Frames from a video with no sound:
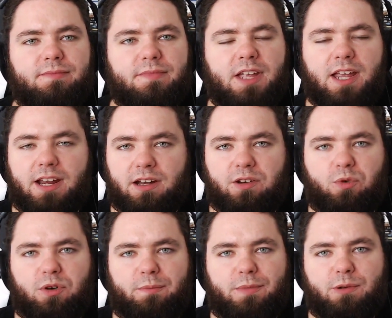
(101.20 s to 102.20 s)
He didn't
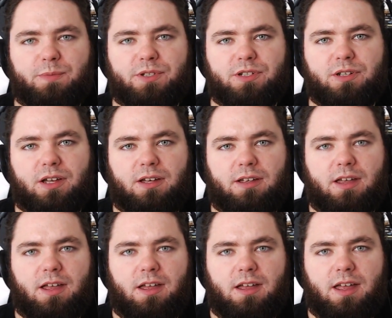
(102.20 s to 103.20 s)
want Mob to get
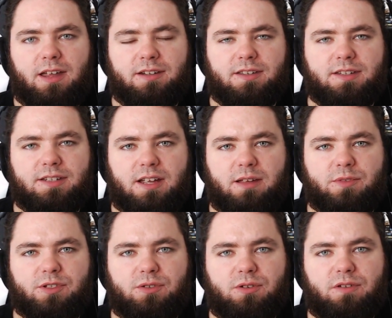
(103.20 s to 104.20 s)
into the same
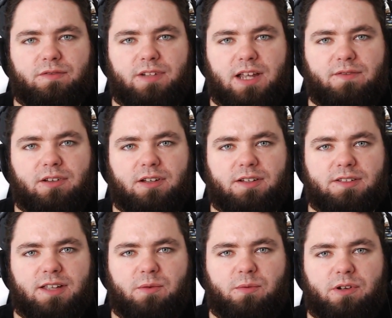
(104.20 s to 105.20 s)
sort of level as
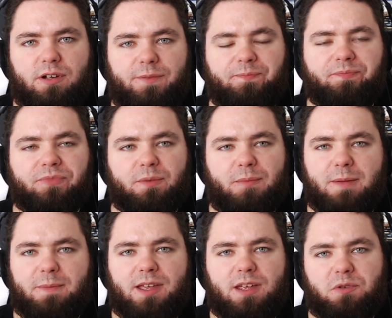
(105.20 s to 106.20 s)
they were.
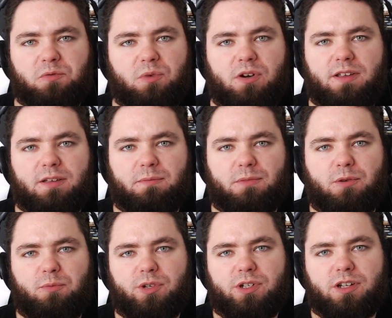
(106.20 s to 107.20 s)
Maybe he was worried that
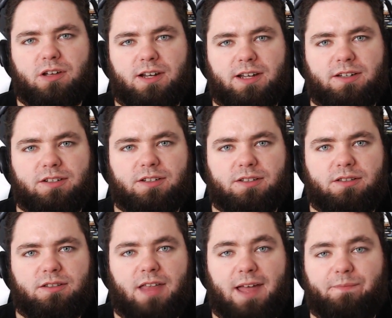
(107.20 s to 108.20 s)
Mob would turn into
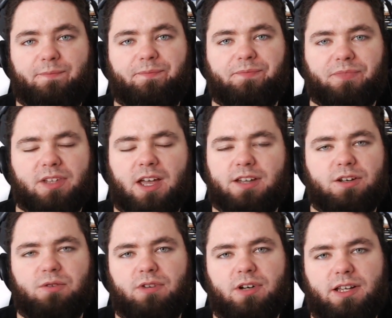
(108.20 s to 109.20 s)
them. I
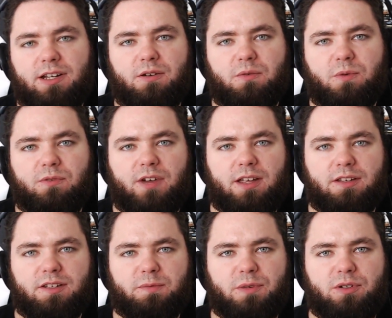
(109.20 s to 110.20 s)
don't really know what
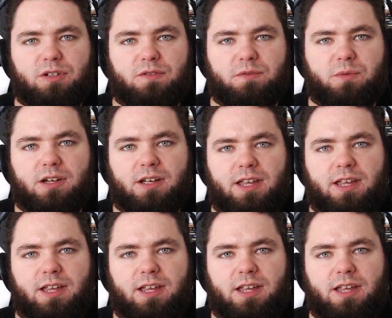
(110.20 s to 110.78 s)
Reagan's motives were.